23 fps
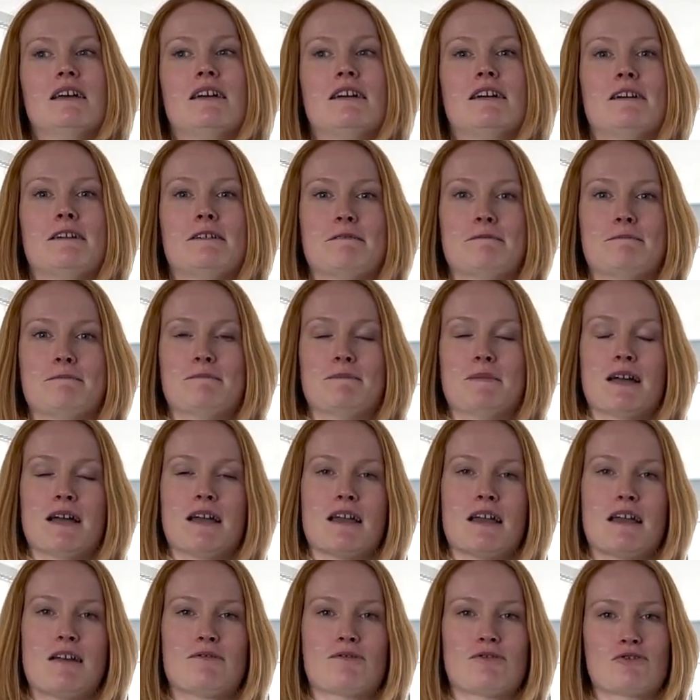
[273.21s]
I
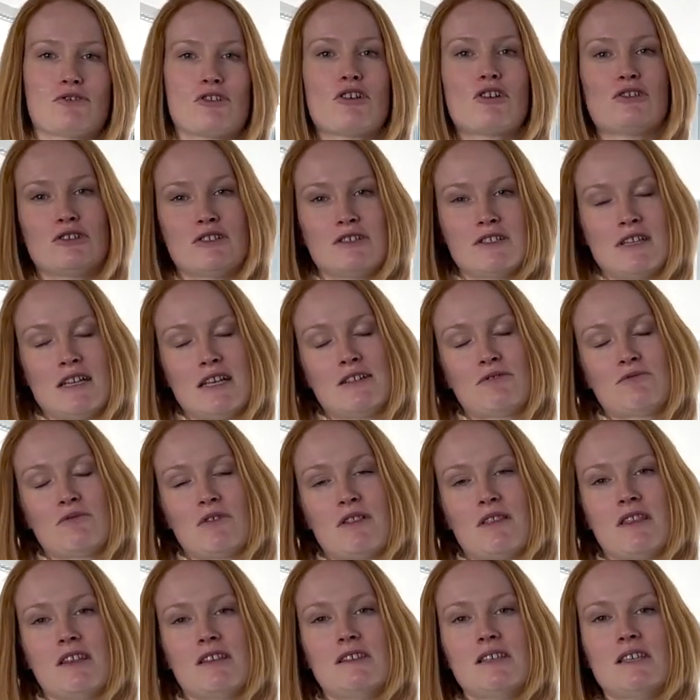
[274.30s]
have to coordinate
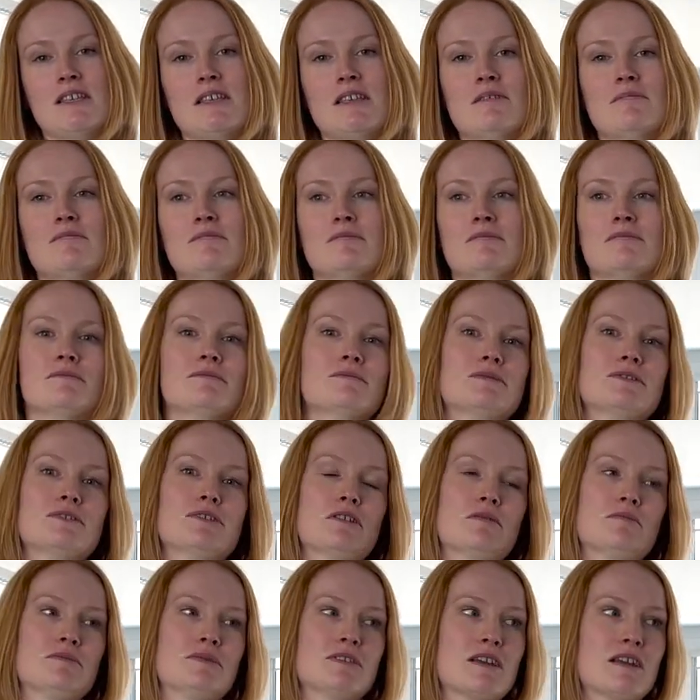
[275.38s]
with the team.
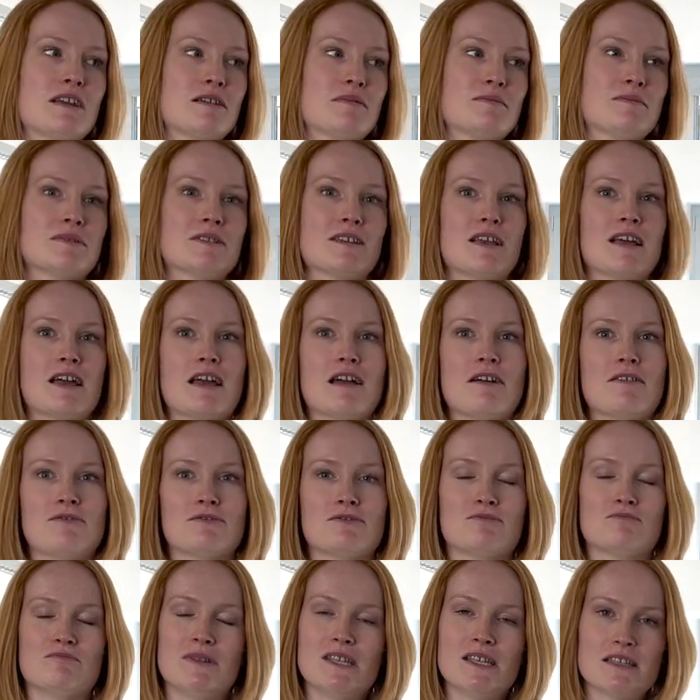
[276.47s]
Sometimes I have
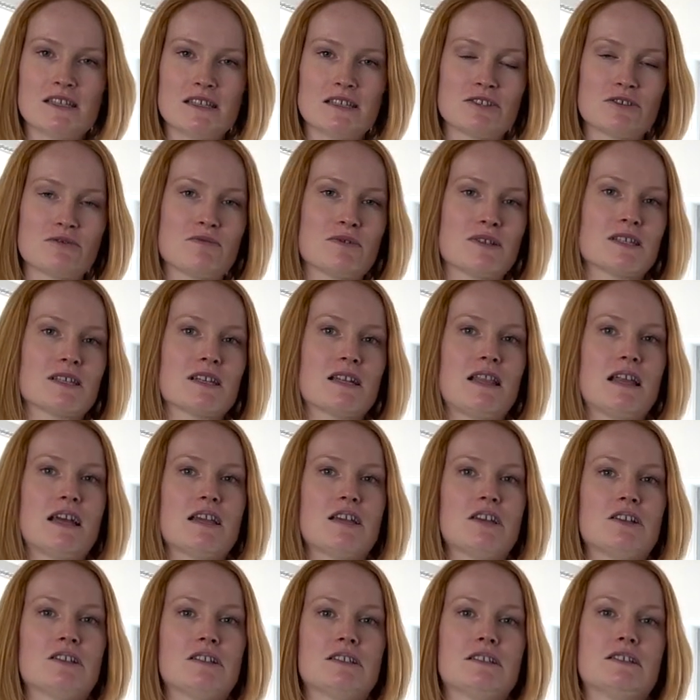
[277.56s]
meetings with
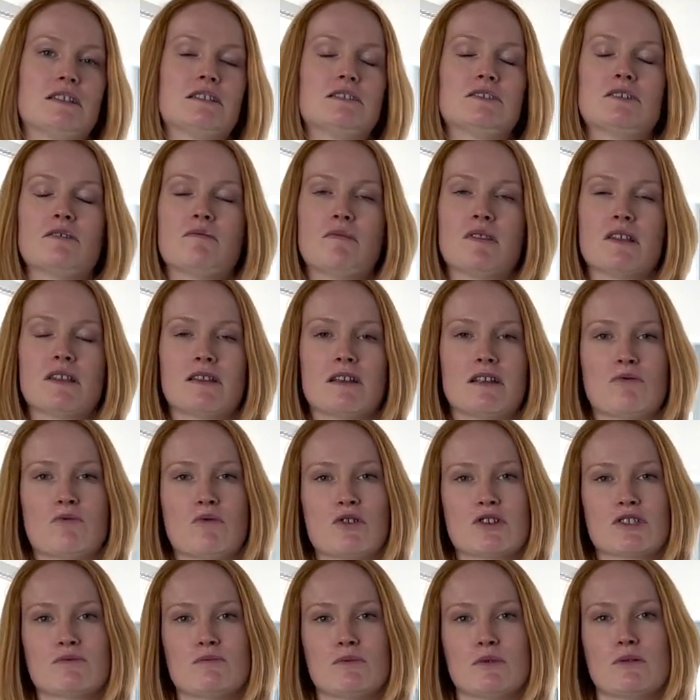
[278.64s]
clients, and that's something that
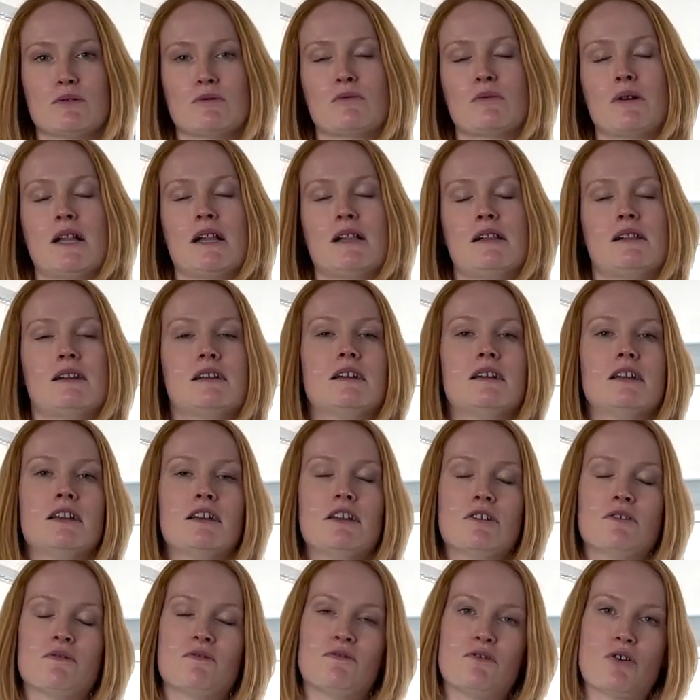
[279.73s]
works very well
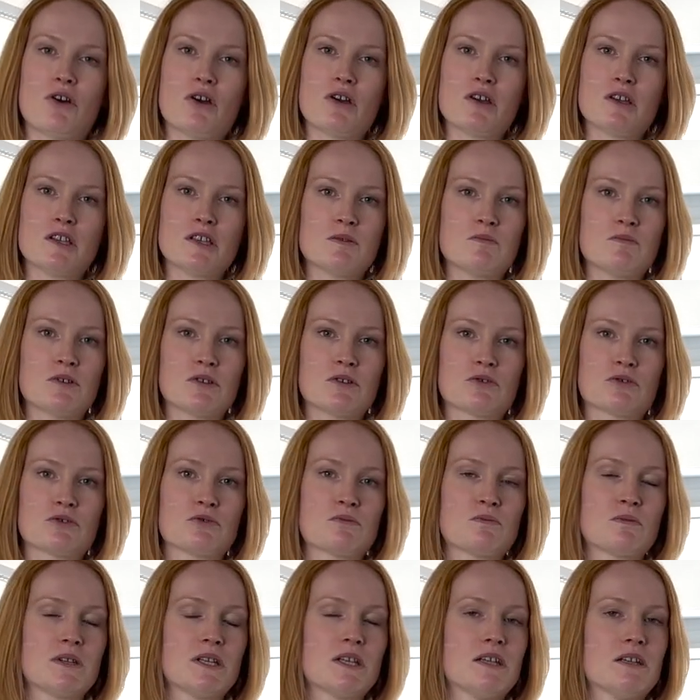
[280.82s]
for us because
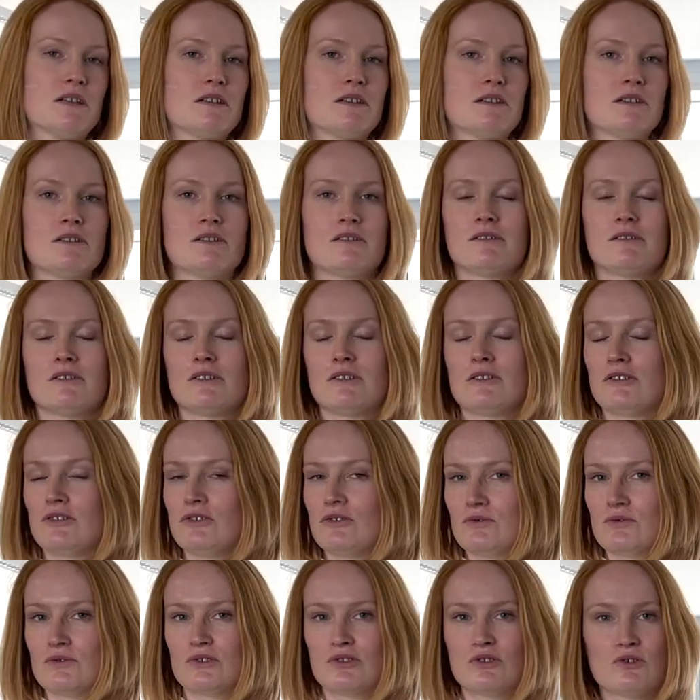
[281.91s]
we
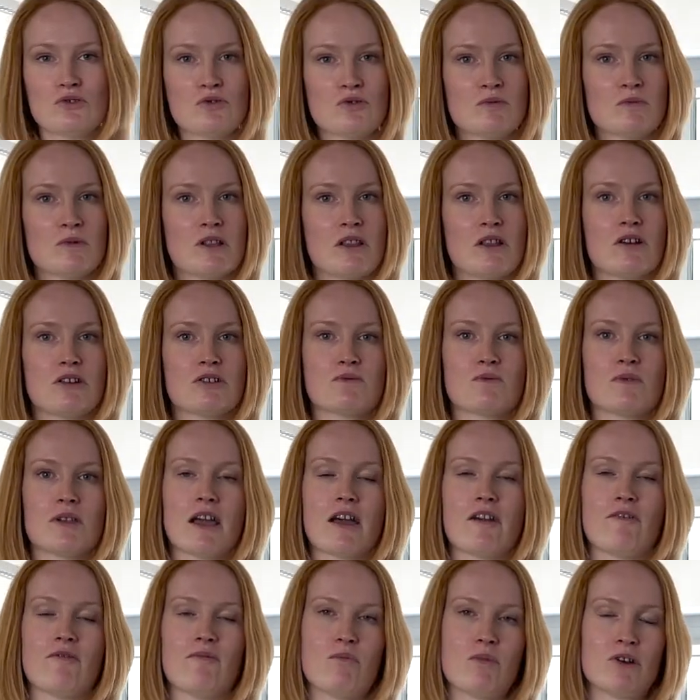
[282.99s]
use Zoom a lot. We
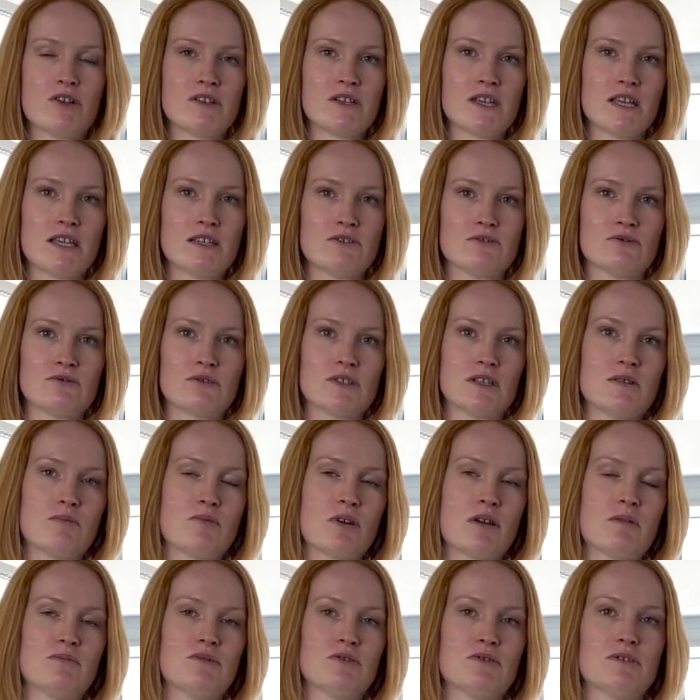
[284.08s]
have Monday to keep
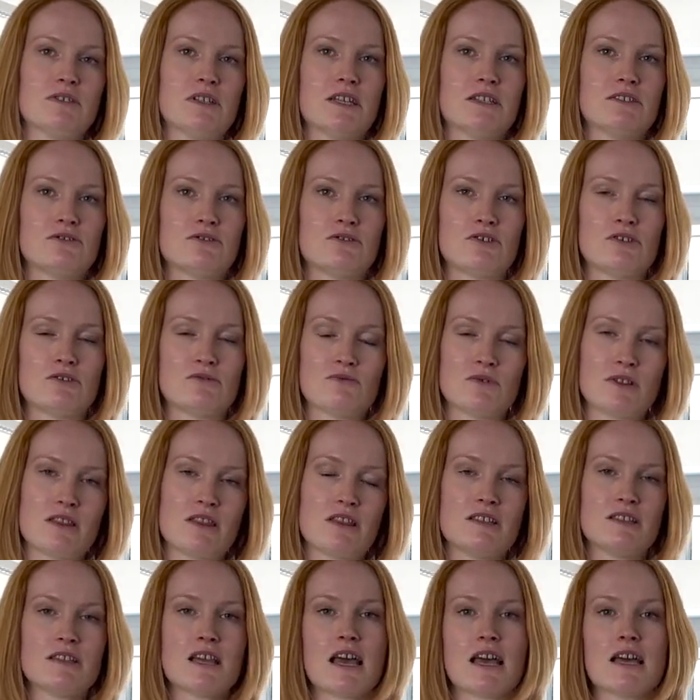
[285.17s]
up to date with
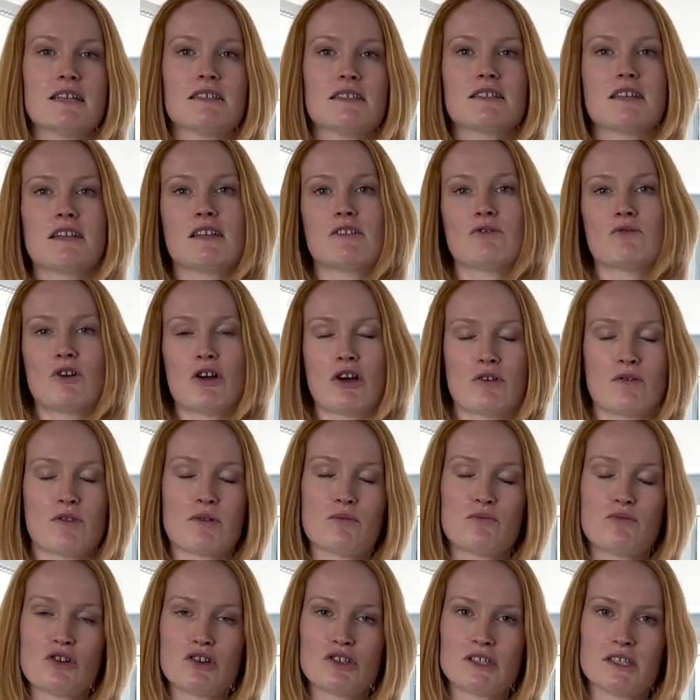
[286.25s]
the task and how the
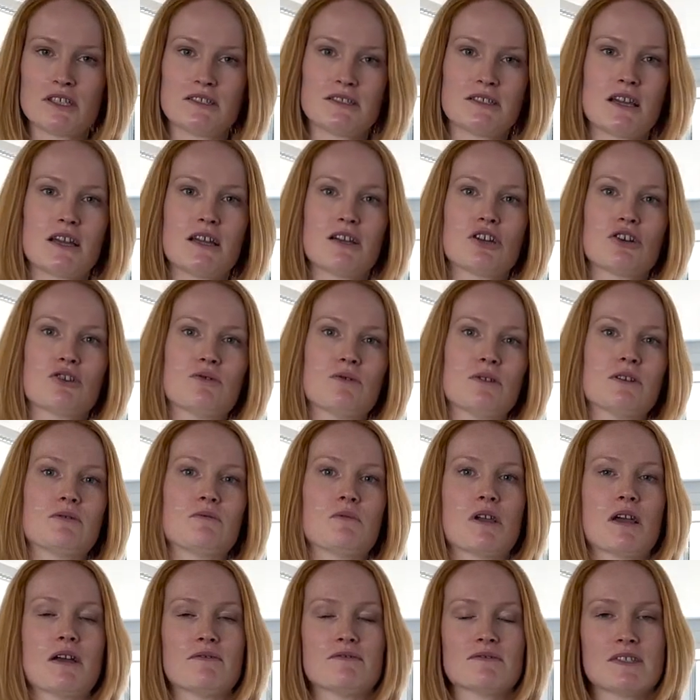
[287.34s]
projects are going. We
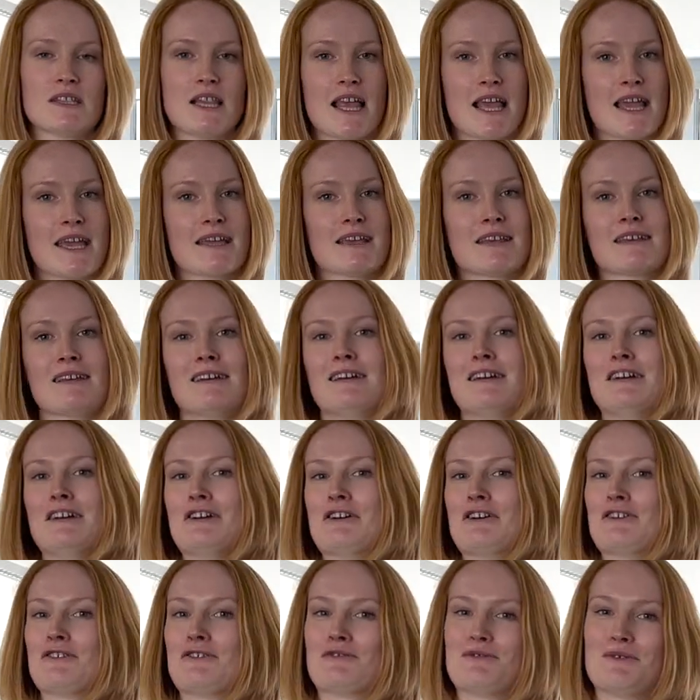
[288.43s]
have Slack.
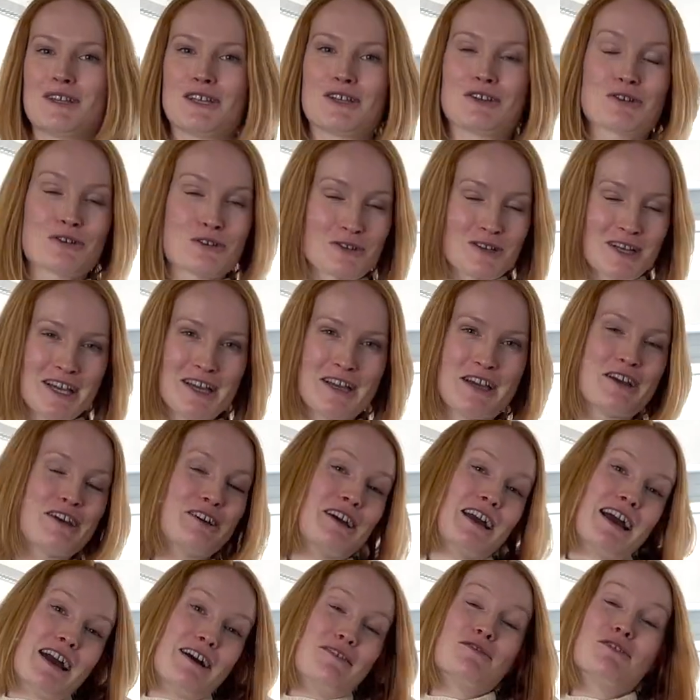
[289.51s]
We
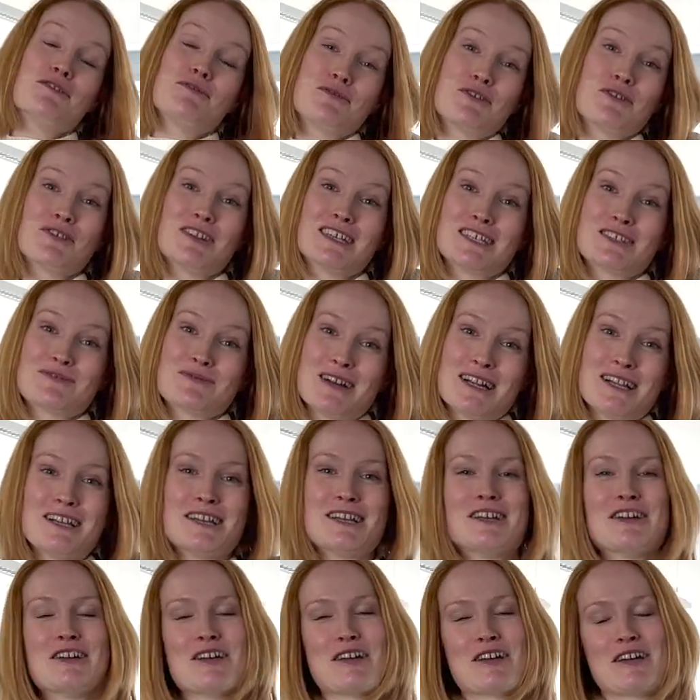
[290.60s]
have the phone as well.
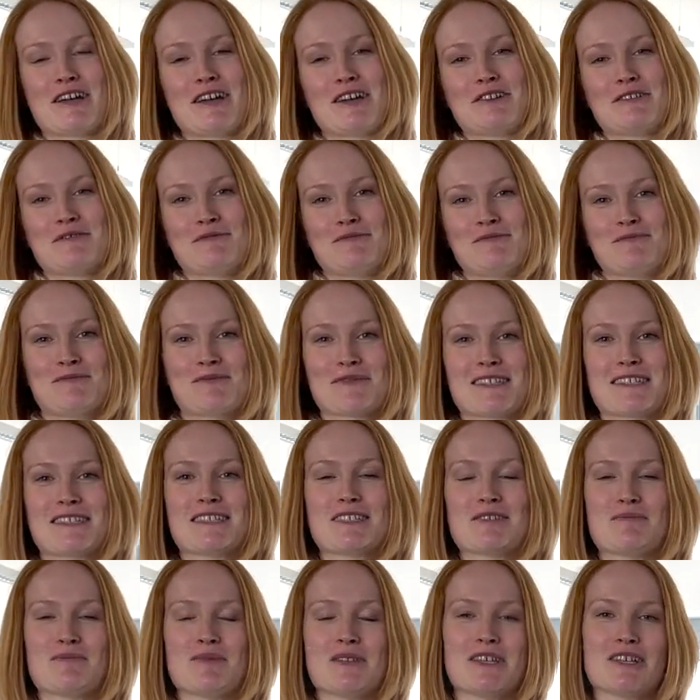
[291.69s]

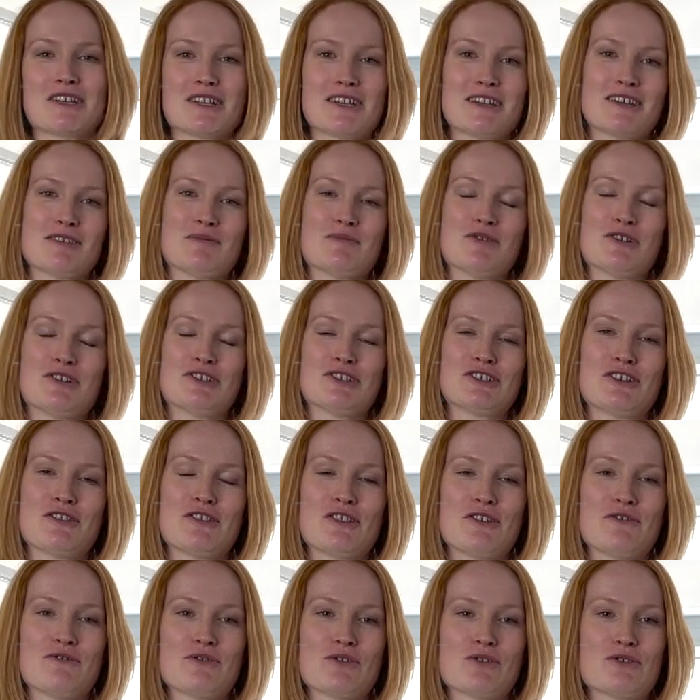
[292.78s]
Speak a bunch on
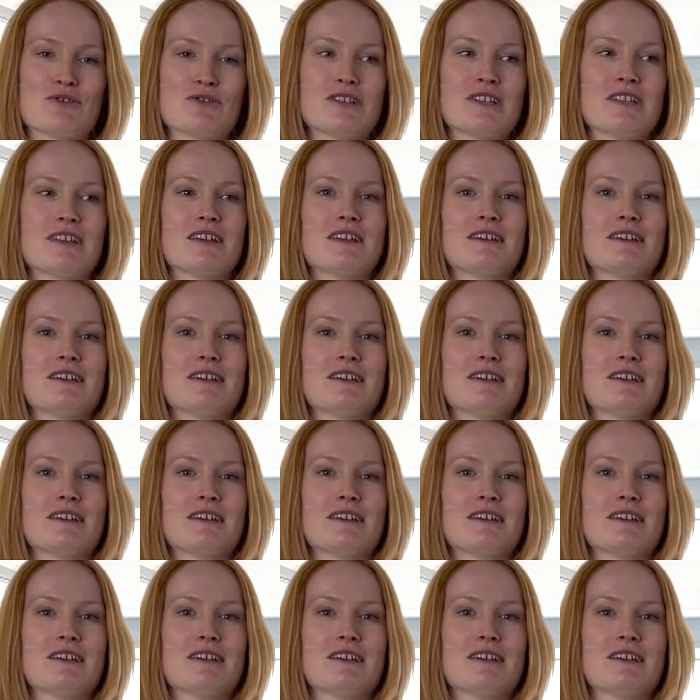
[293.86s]
the phone.